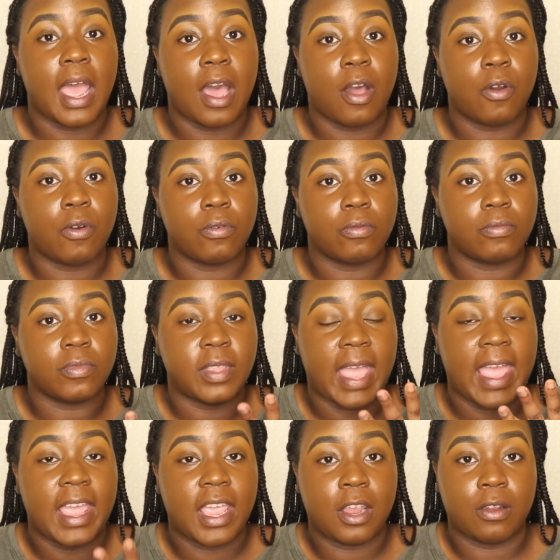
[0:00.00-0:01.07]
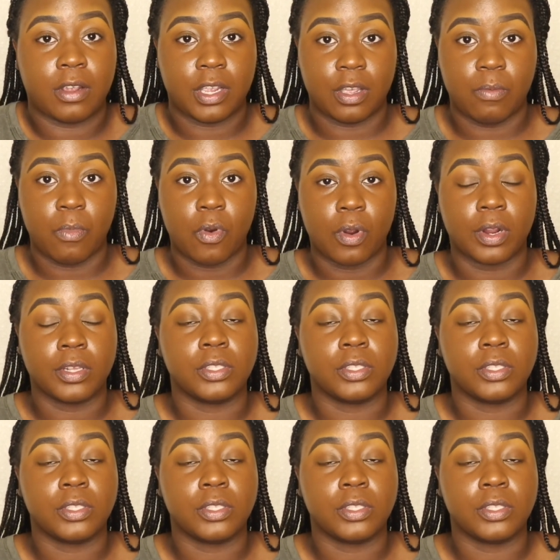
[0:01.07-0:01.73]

out that area more.